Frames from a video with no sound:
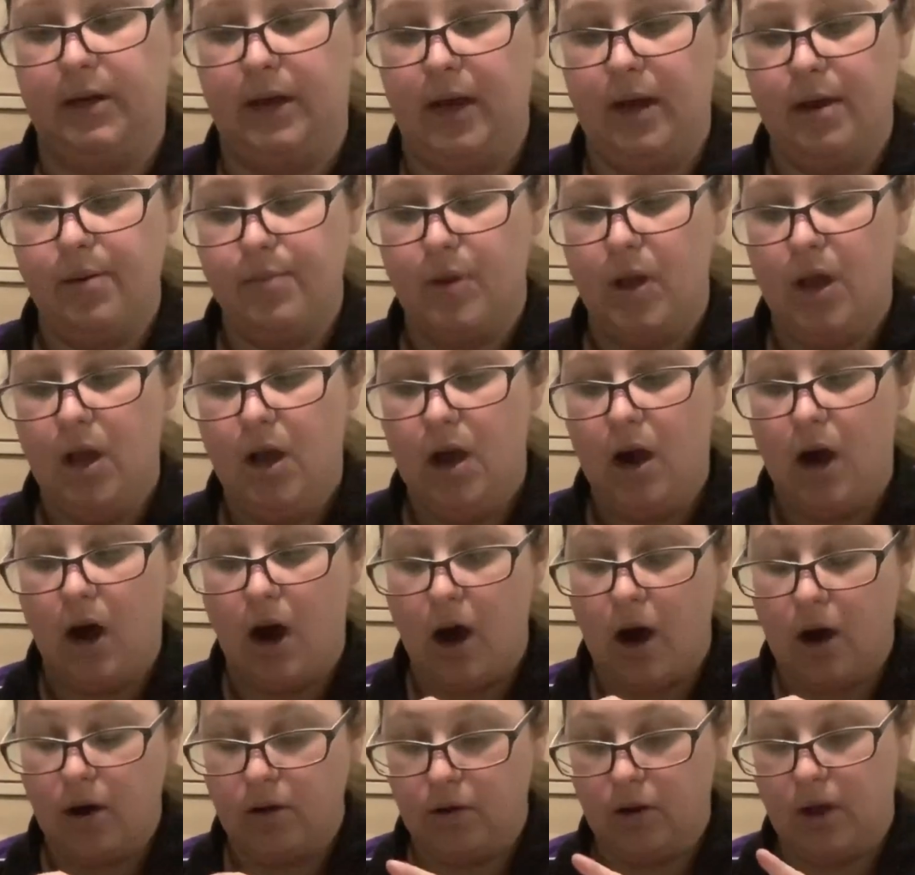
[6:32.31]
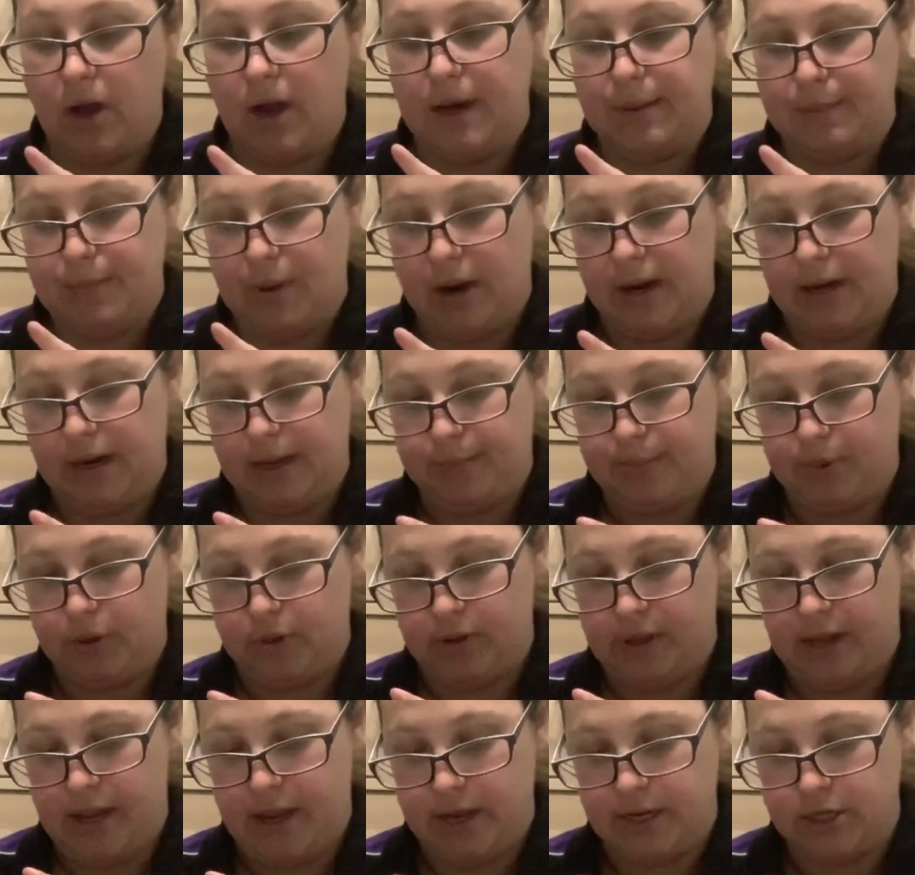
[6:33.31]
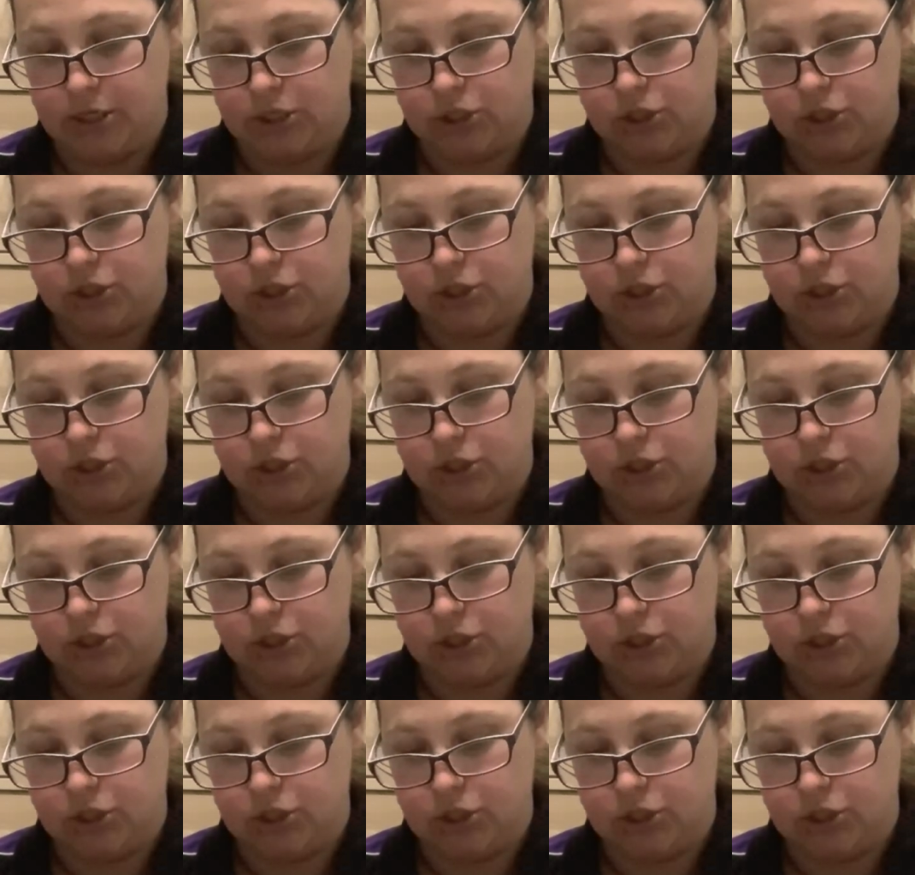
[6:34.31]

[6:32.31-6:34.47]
up. I'll line mine up on the edge